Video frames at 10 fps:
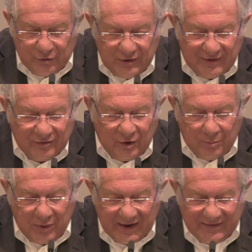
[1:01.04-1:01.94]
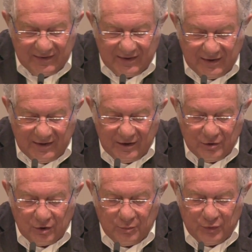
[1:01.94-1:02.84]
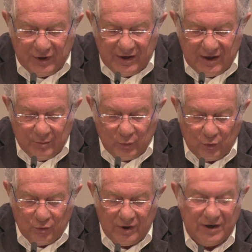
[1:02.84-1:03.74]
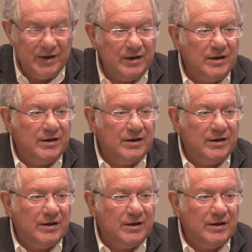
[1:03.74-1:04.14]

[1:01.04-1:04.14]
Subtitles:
This complexity did not bring him only